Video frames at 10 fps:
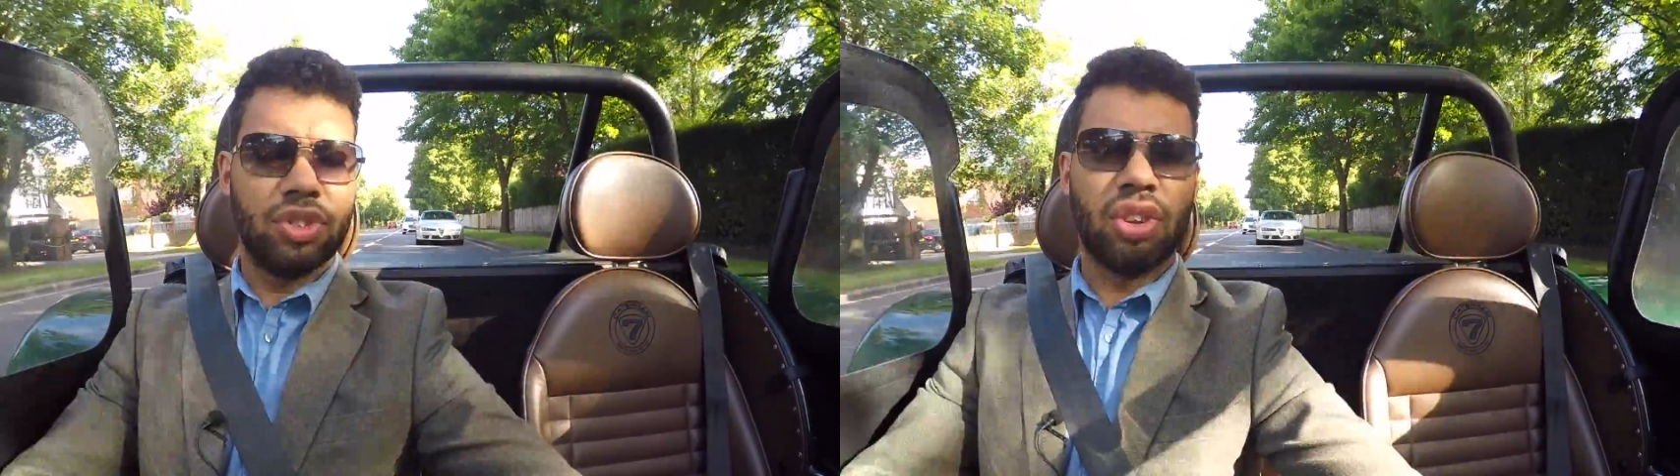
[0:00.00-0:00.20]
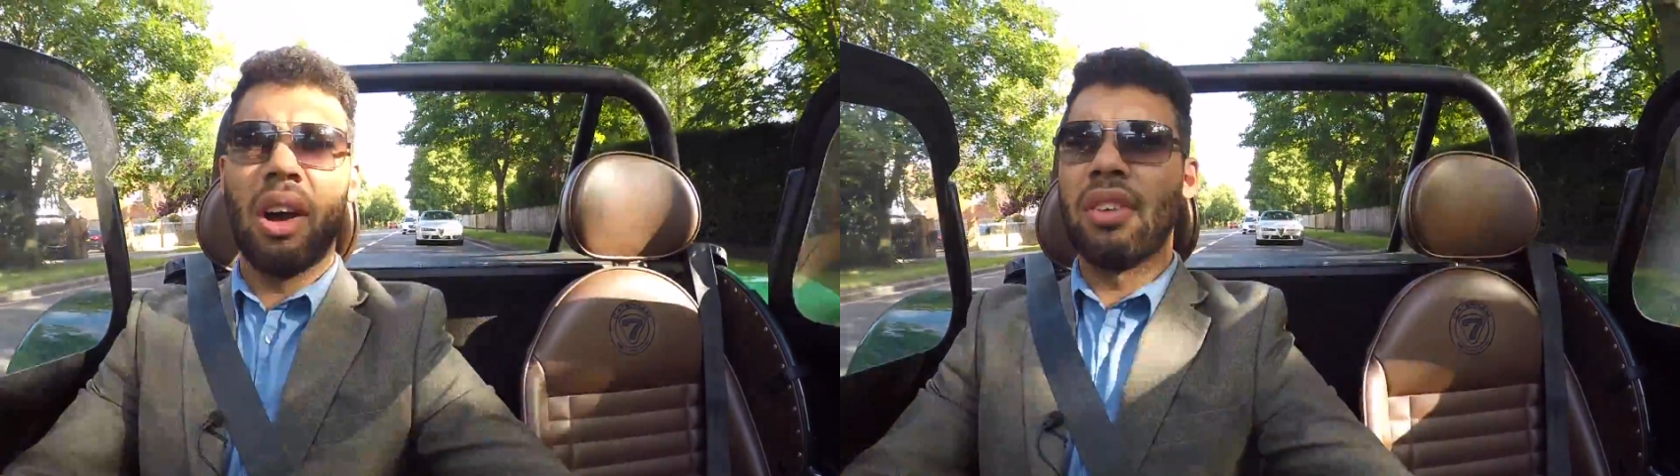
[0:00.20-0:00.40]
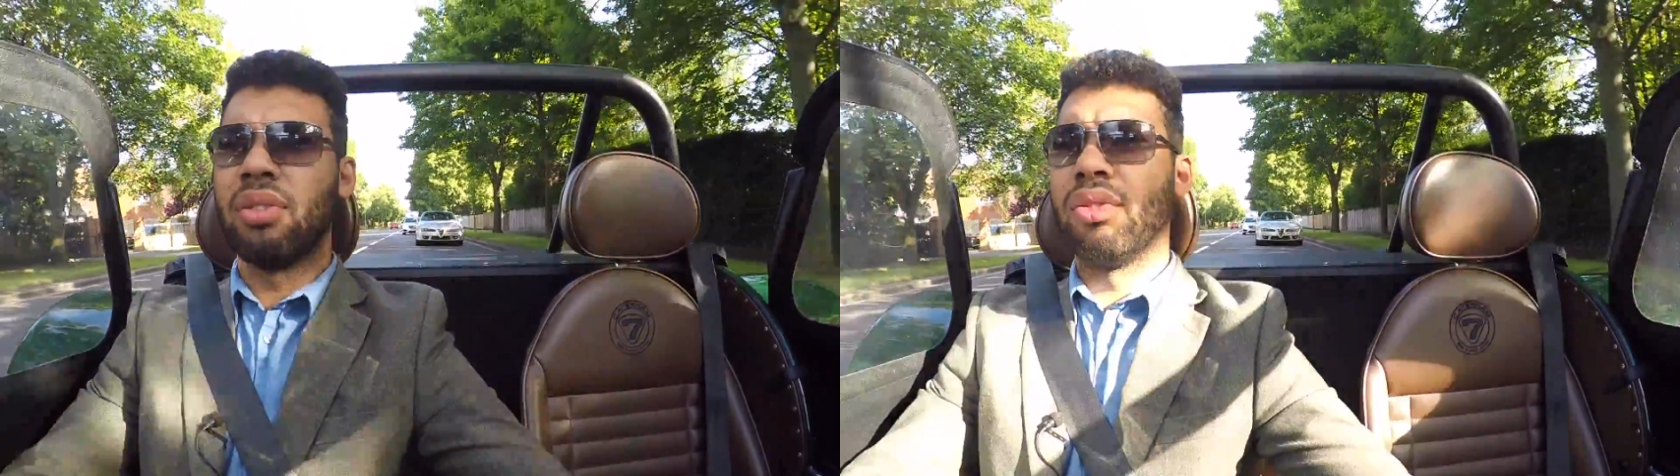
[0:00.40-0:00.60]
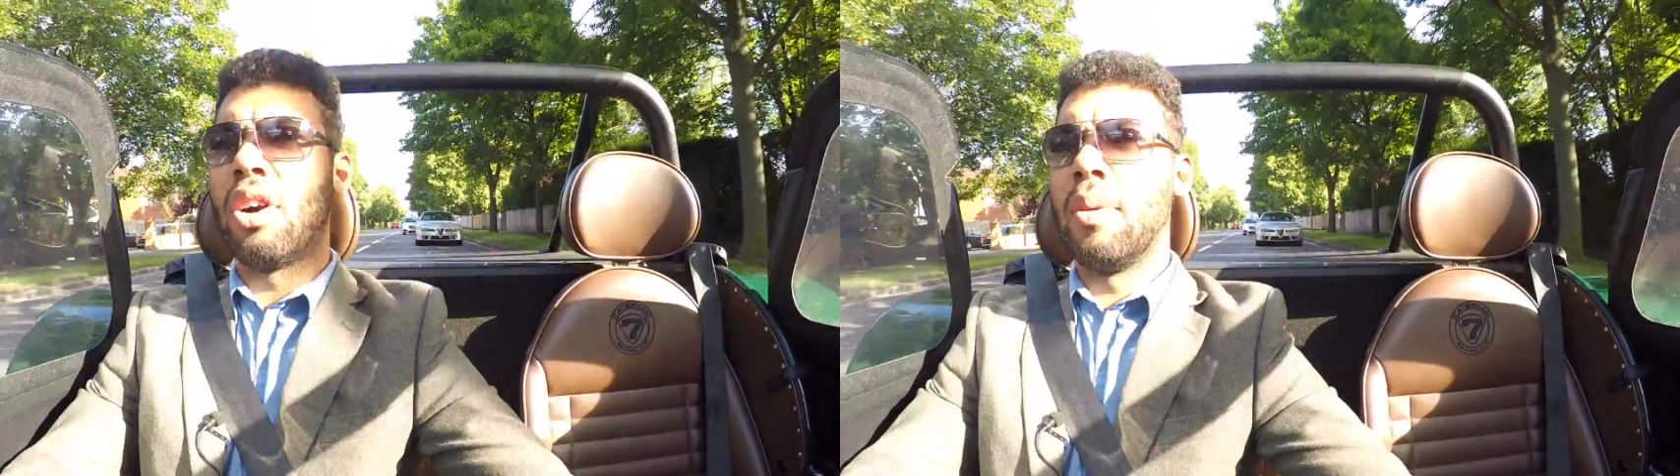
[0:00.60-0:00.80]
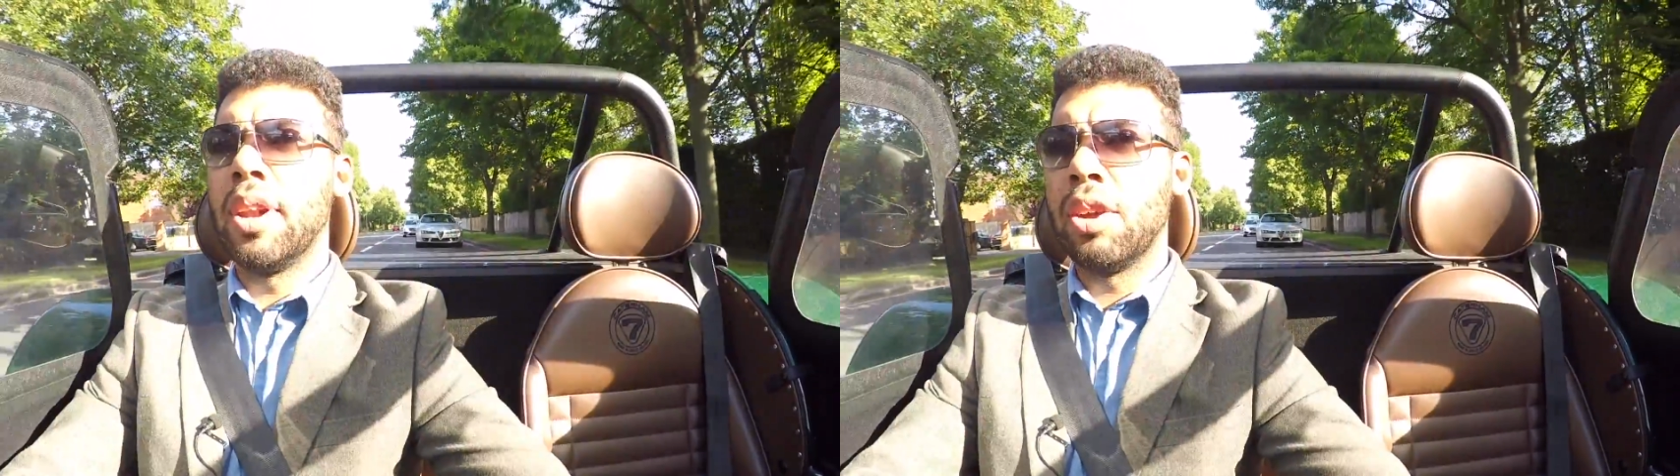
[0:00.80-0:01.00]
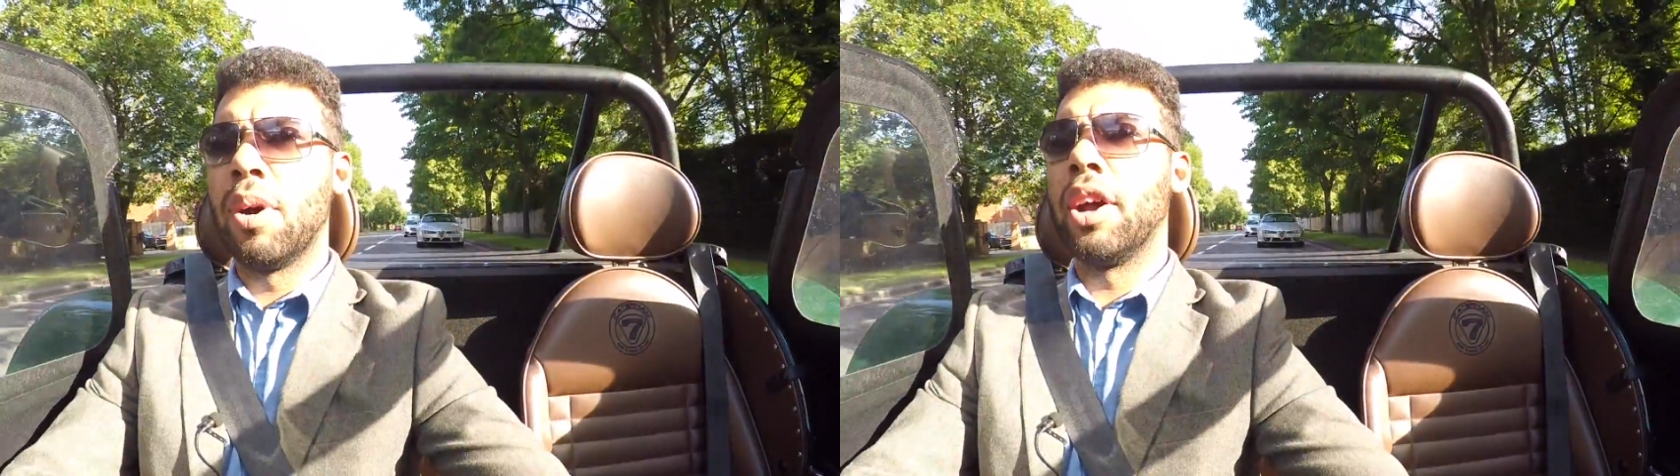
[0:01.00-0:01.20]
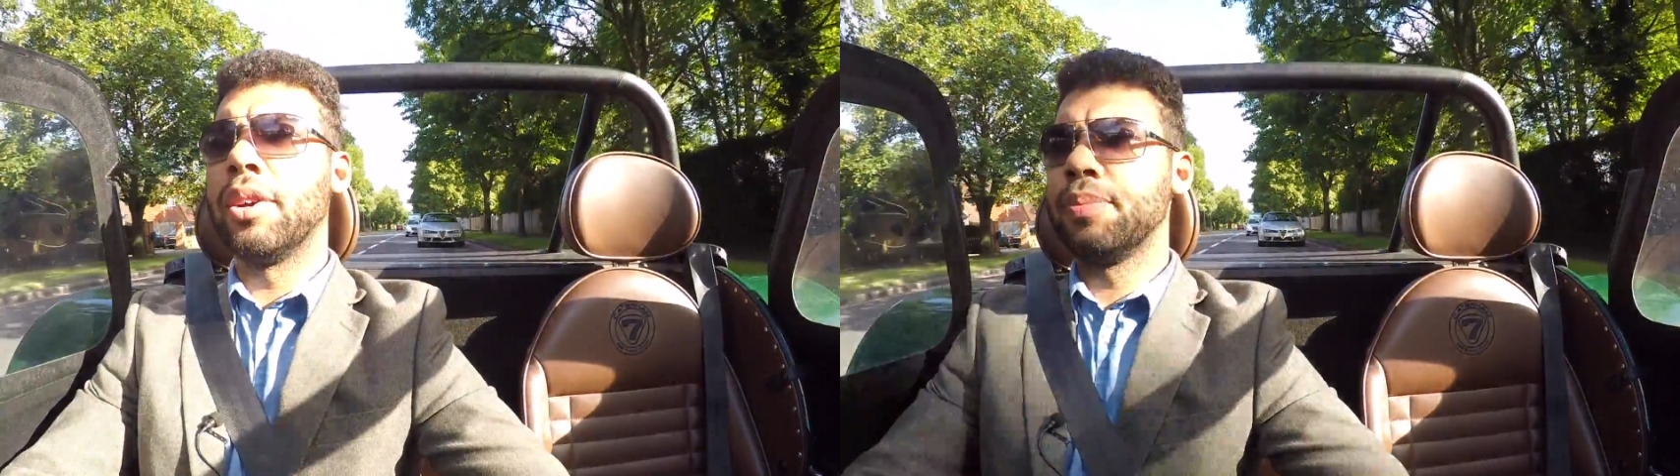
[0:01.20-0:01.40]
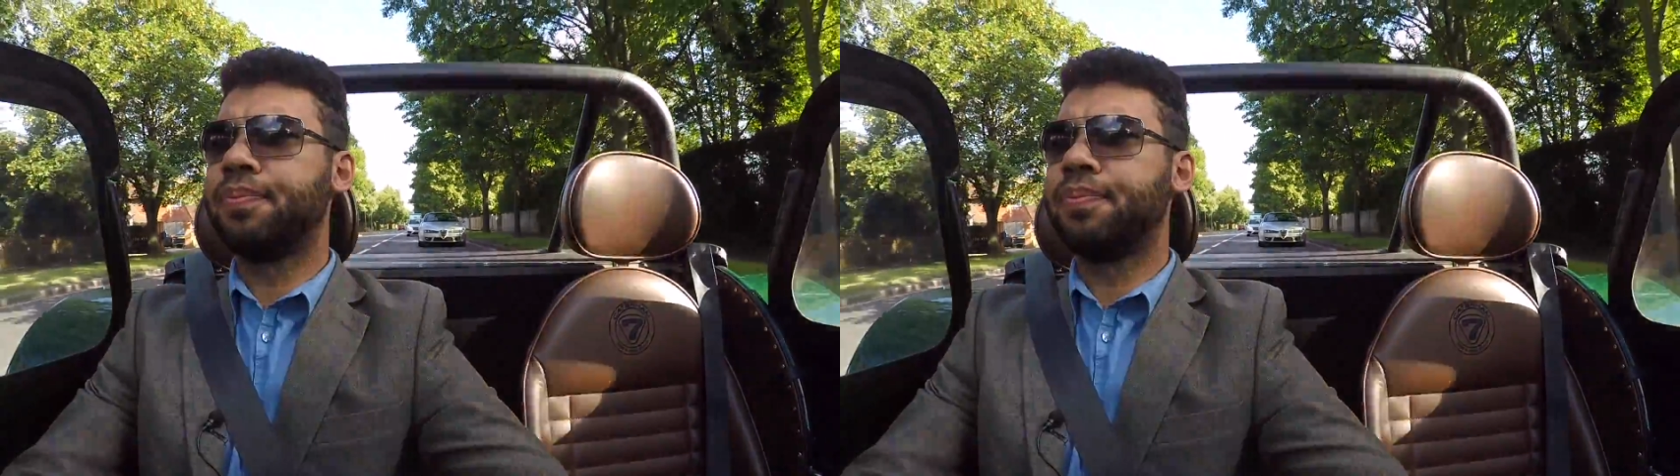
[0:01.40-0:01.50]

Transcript: tight on time anyway,